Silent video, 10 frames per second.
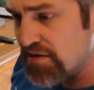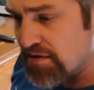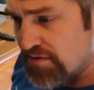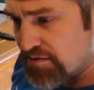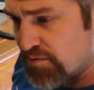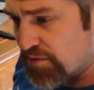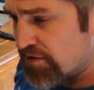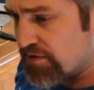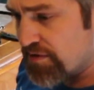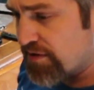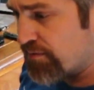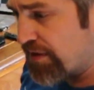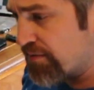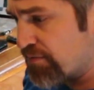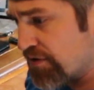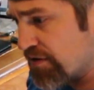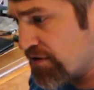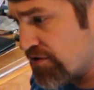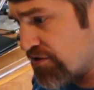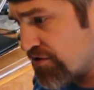There's one by the
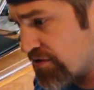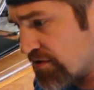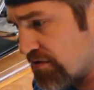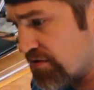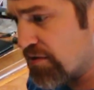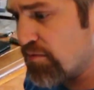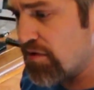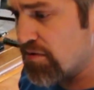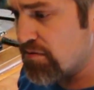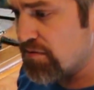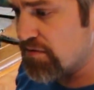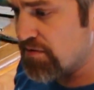bridge, Sobo,